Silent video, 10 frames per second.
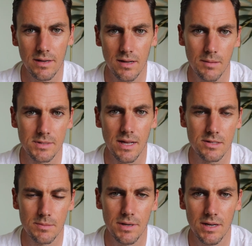it comes down
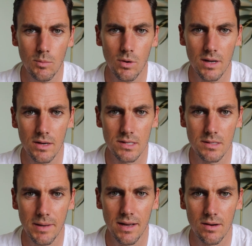to me what goes in
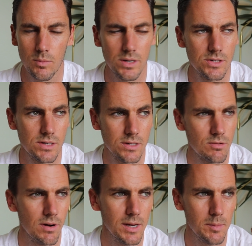the mag, which is
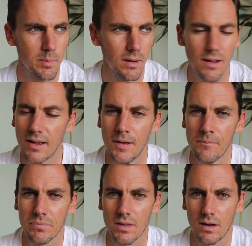great, but
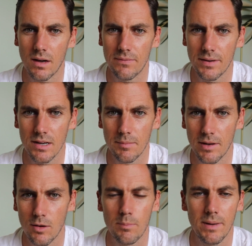I figured it'd be
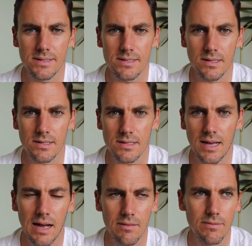a lot better to
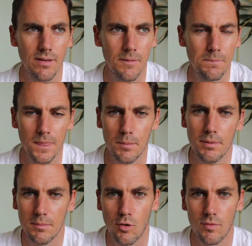have a
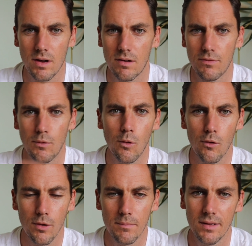bit more of a kind of
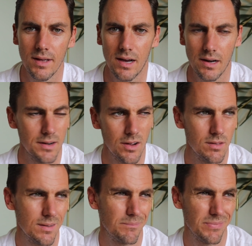forum. And I know
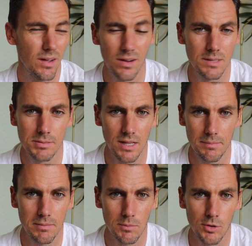that 90% of the
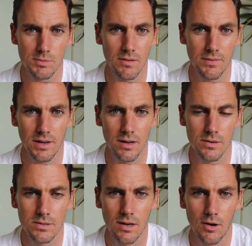people that watch my
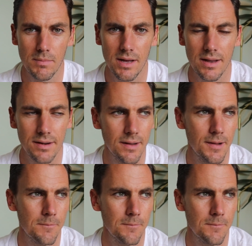videos are men.